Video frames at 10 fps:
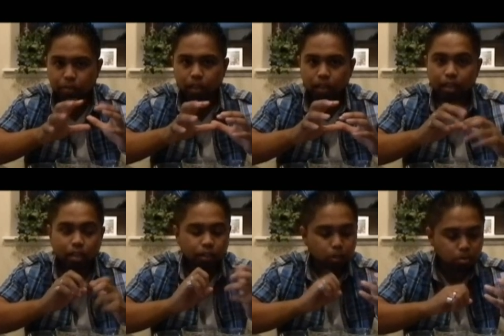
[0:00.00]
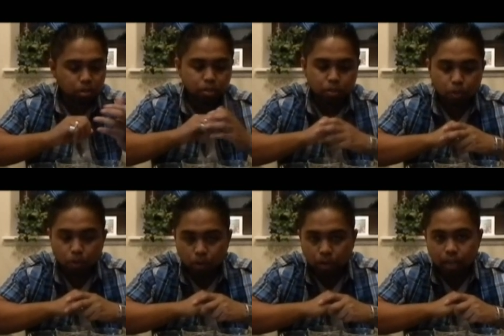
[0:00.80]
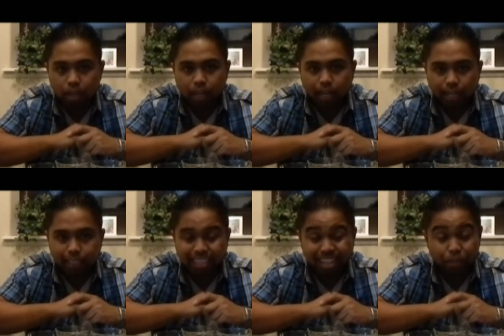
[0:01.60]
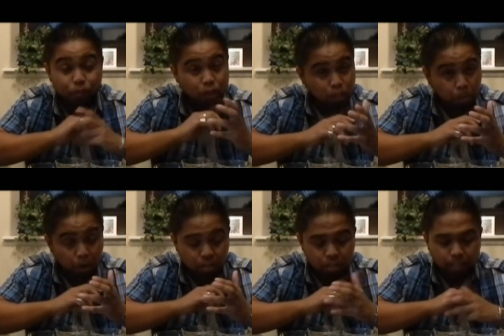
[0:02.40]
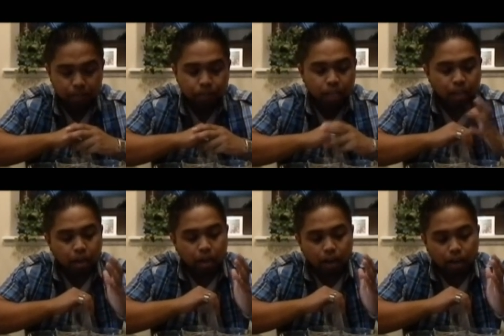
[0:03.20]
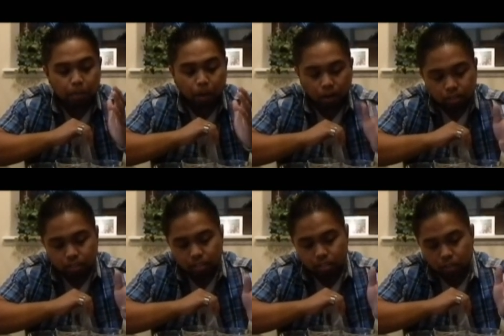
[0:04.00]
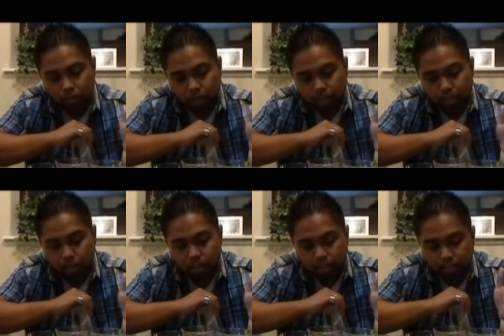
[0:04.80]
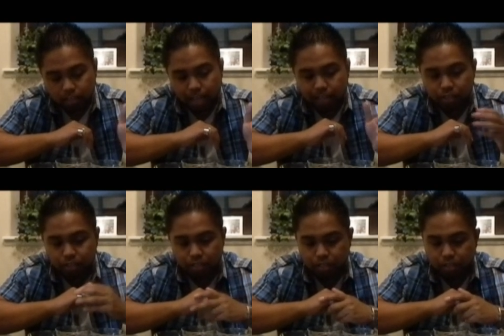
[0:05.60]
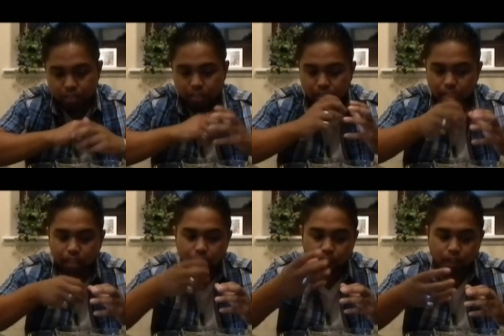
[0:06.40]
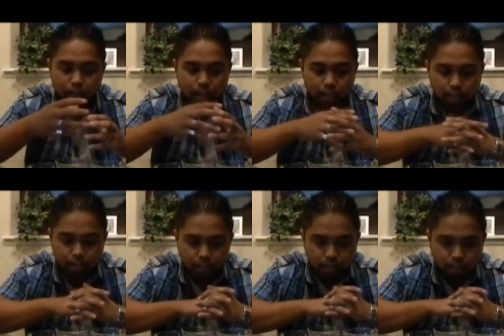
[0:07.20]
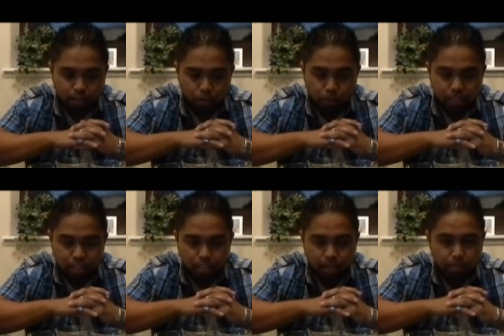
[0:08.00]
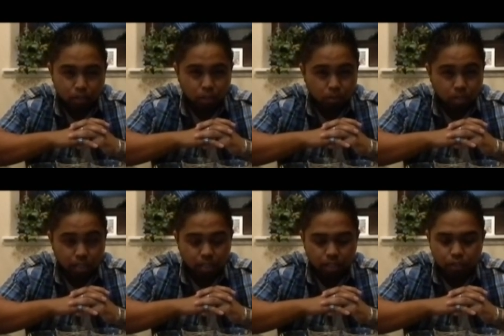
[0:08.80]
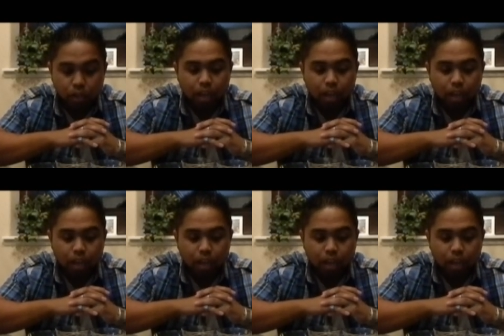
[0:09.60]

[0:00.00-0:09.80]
really go to the store to get fresh parsley. Parsley is a great thing to add to your dishes. It's going to give it an herbaceous type of tone to the dish,